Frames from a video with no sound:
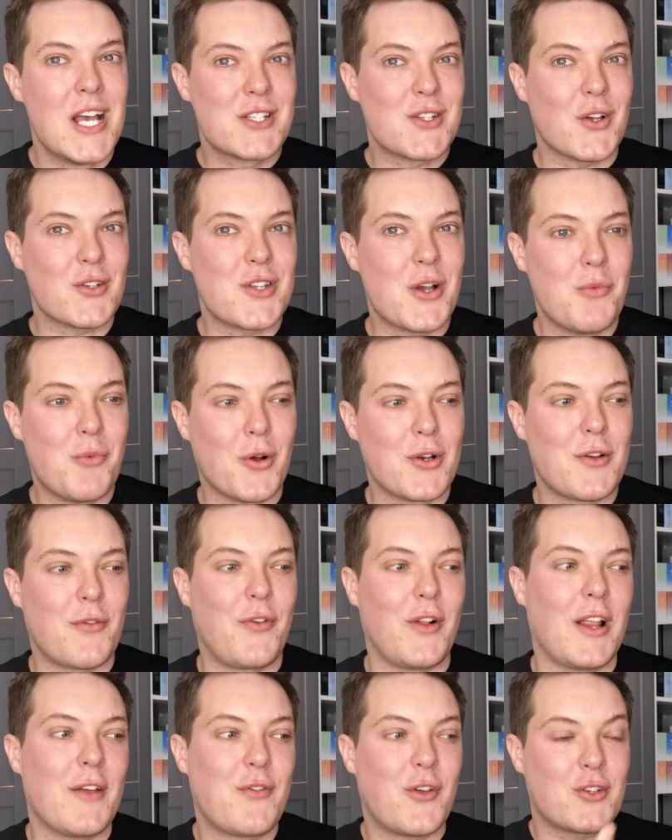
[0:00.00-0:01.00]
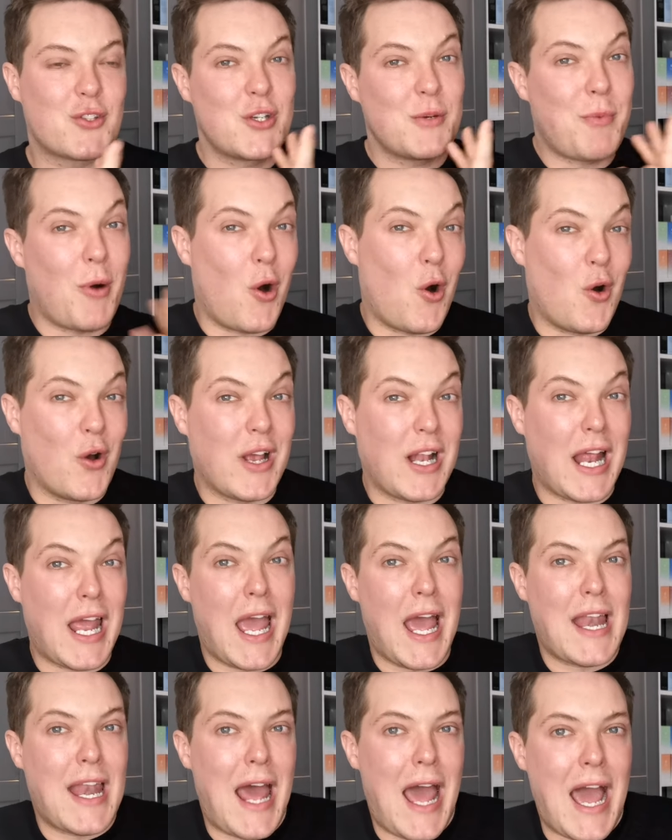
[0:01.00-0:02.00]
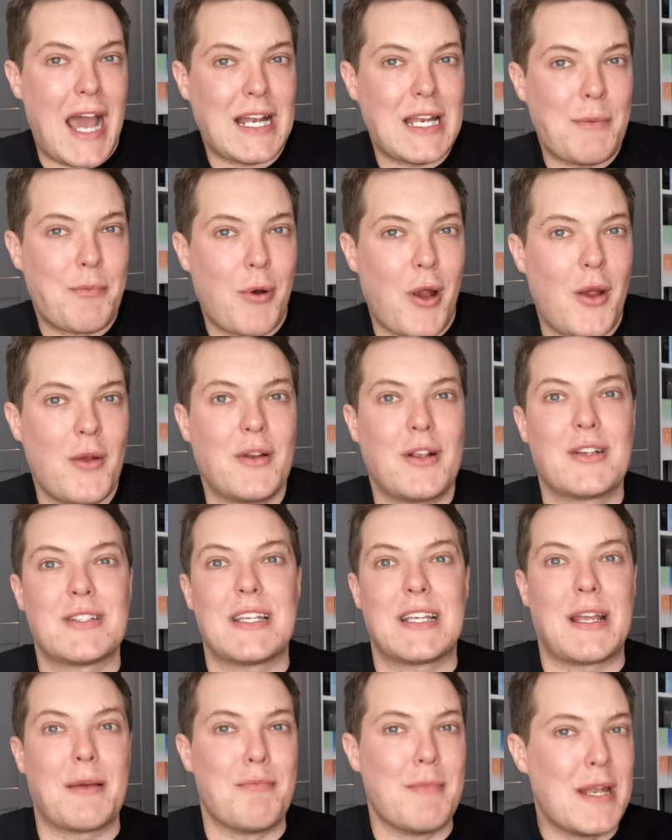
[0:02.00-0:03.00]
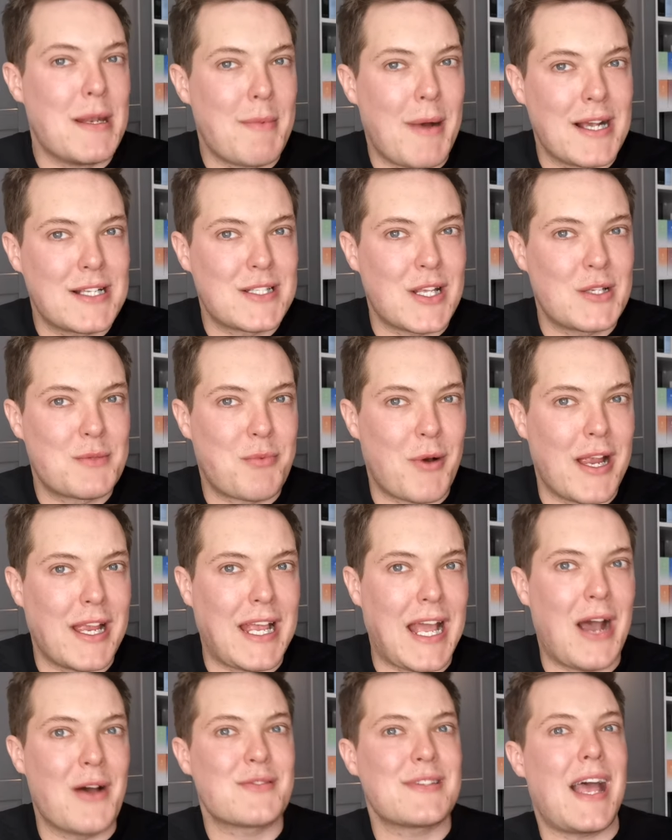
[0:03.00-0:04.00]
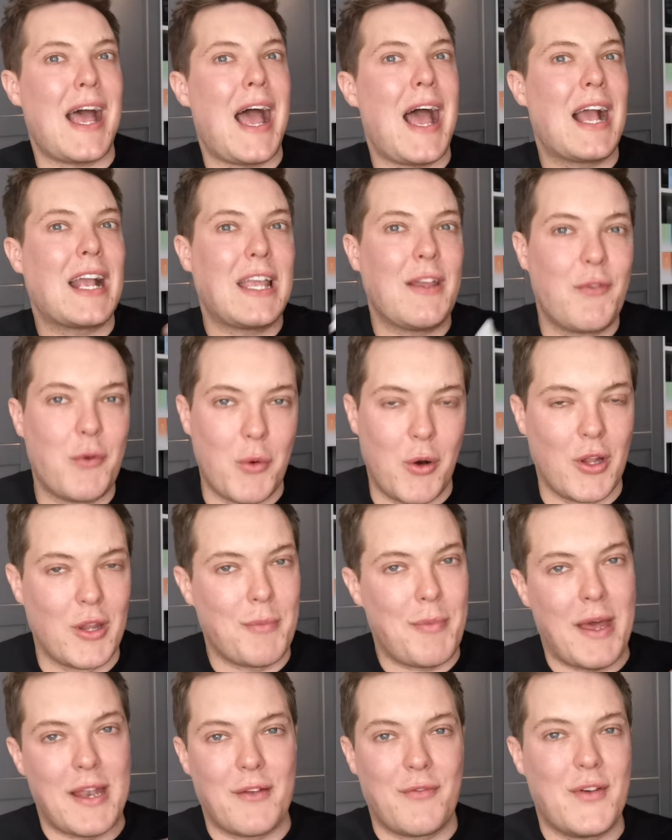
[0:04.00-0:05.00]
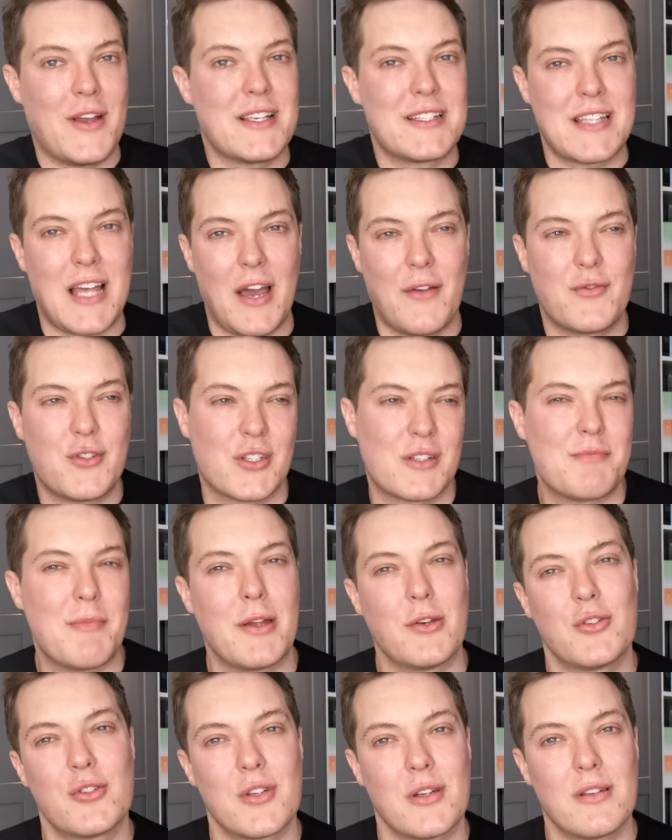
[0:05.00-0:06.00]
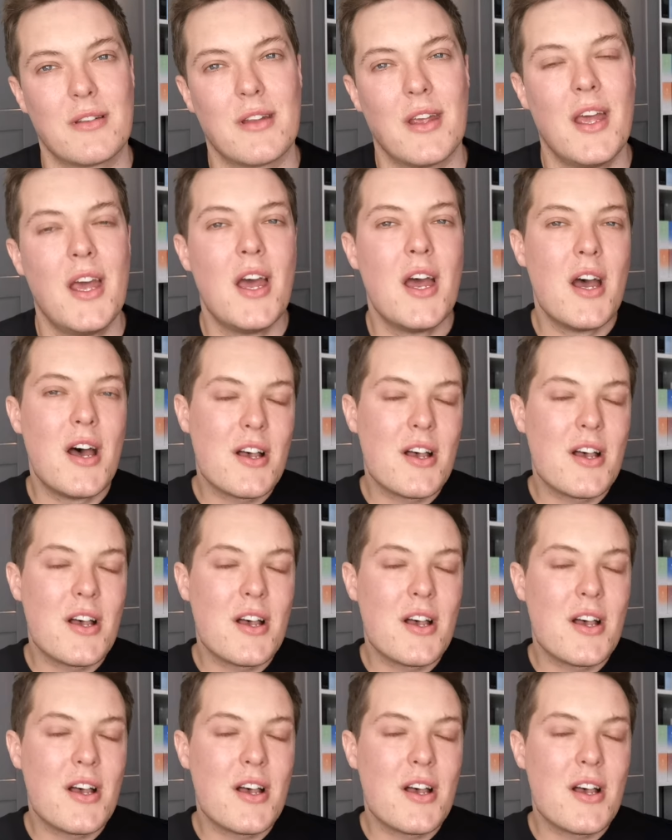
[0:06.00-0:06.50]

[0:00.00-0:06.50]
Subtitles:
It's also wonderful if you're super oily and acne prone because it can minimize those breakouts and give you all the benefits that I've just mentioned.